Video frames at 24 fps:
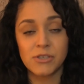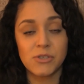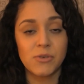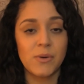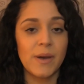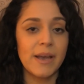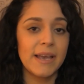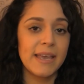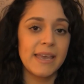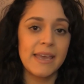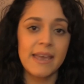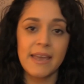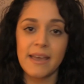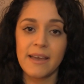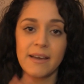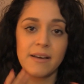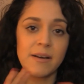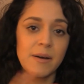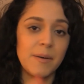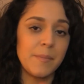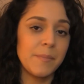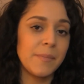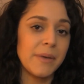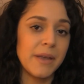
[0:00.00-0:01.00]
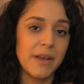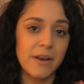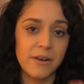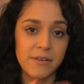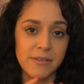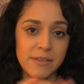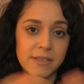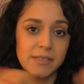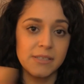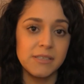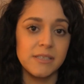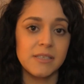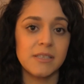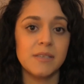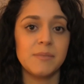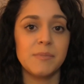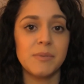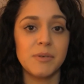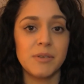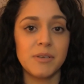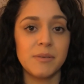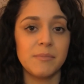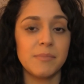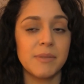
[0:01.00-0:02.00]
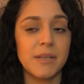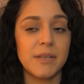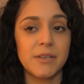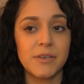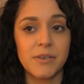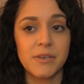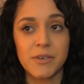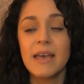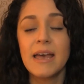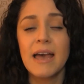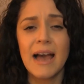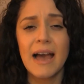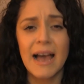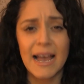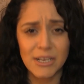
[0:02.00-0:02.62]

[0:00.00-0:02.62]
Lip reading: so I can't compare this to the Beauty Blender.